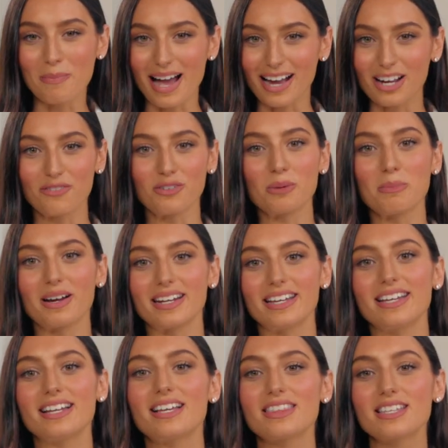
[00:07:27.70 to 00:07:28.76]
back,
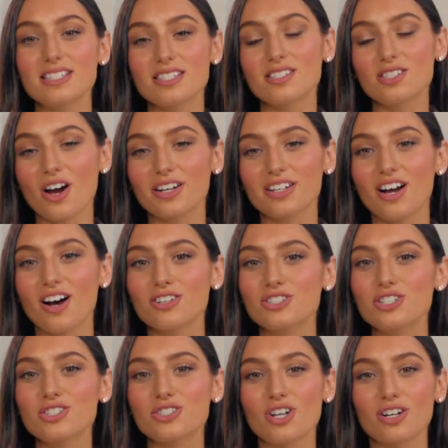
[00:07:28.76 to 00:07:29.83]
everybody. This is
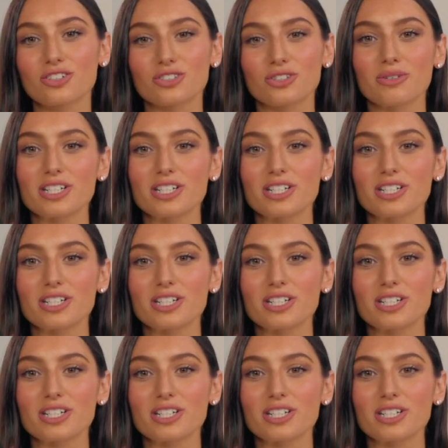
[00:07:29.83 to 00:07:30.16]
audiologist Dr.